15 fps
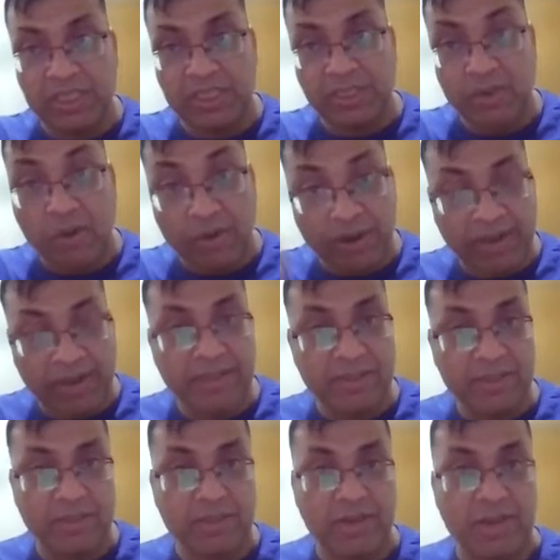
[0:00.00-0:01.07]
the
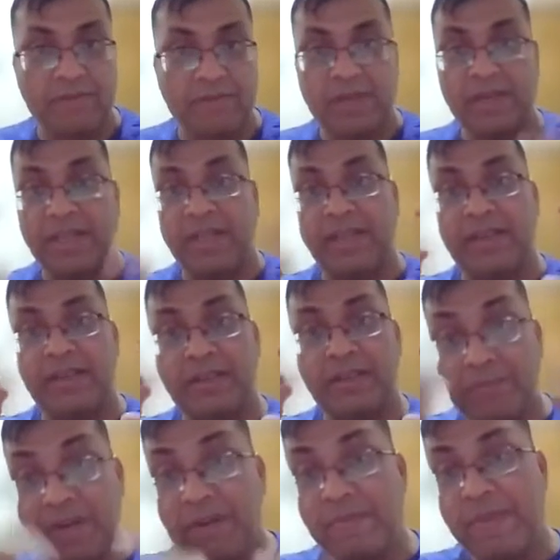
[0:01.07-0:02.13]
organization level in
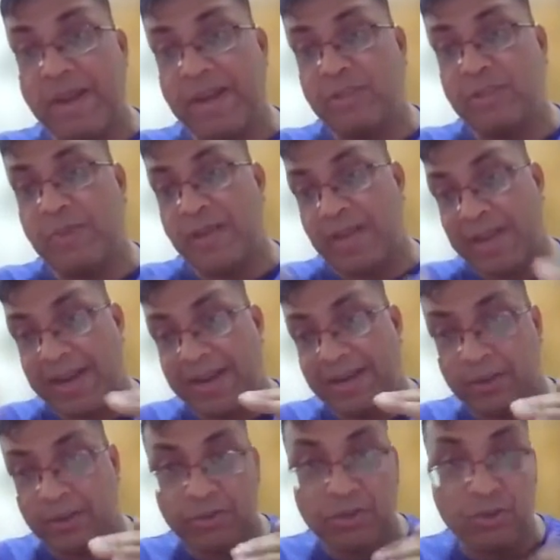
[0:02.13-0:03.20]
the mid management
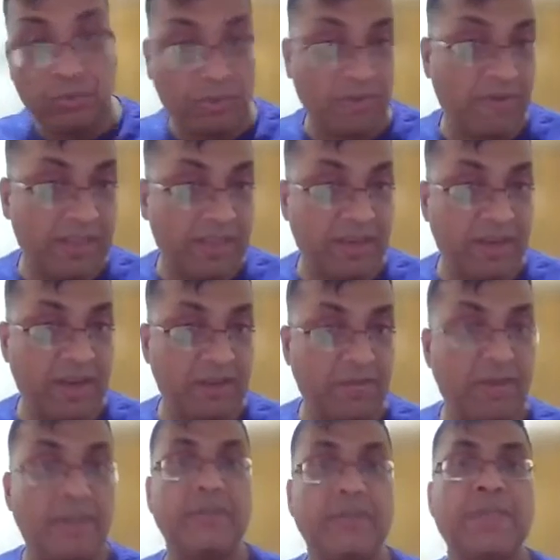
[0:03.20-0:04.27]
and into the supervisory
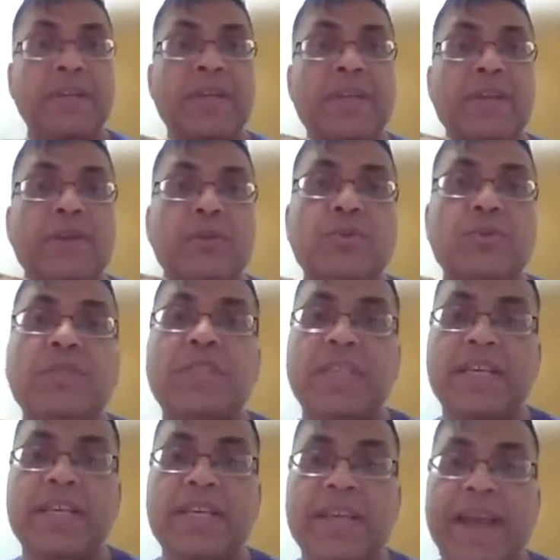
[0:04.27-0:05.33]
levels to
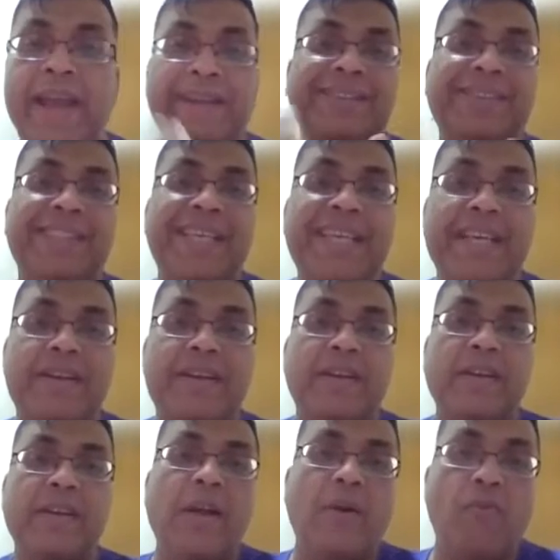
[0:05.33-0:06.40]
see and seek
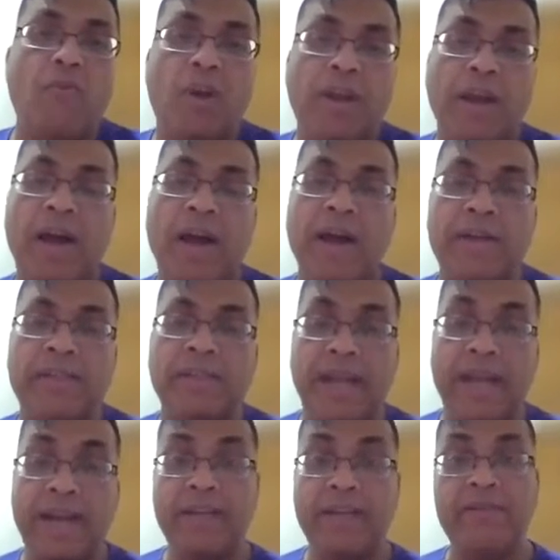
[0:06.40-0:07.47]
what are
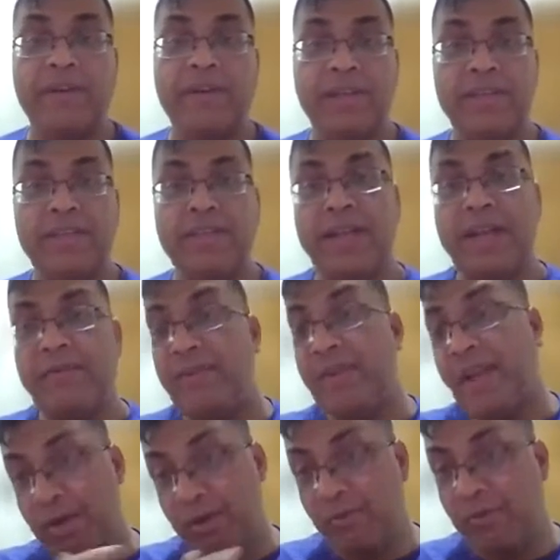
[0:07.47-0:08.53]
the activities that
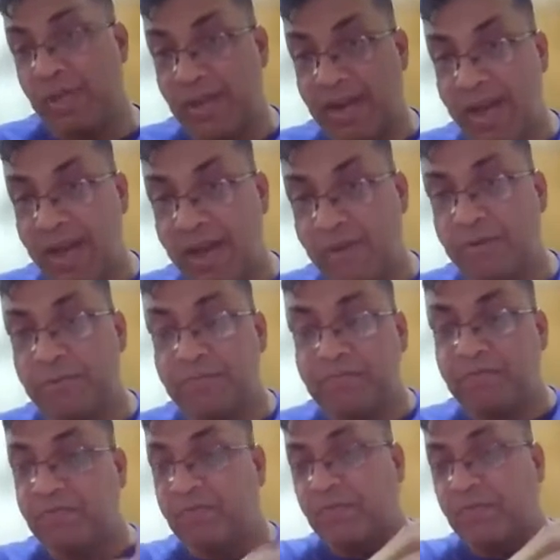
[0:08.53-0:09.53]
we are doing now